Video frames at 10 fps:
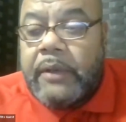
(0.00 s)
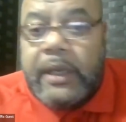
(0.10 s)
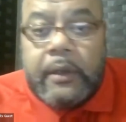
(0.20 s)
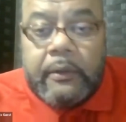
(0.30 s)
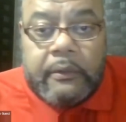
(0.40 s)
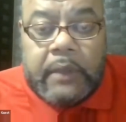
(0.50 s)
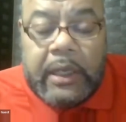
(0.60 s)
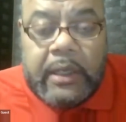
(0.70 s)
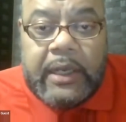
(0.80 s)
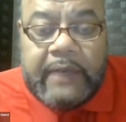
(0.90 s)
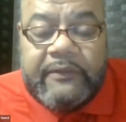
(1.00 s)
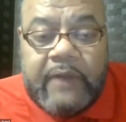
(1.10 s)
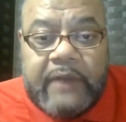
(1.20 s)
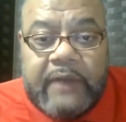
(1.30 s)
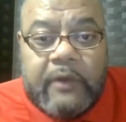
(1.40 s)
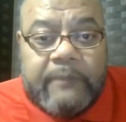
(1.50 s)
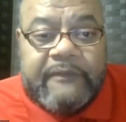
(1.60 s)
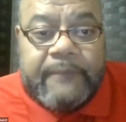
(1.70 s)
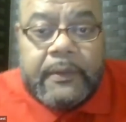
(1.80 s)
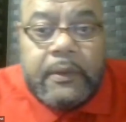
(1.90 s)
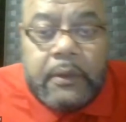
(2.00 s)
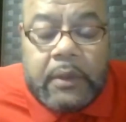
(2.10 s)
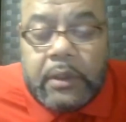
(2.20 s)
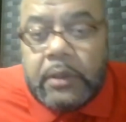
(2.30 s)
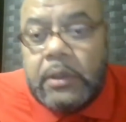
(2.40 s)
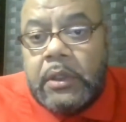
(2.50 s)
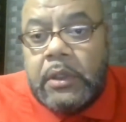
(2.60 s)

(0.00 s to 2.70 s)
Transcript: here in terms of the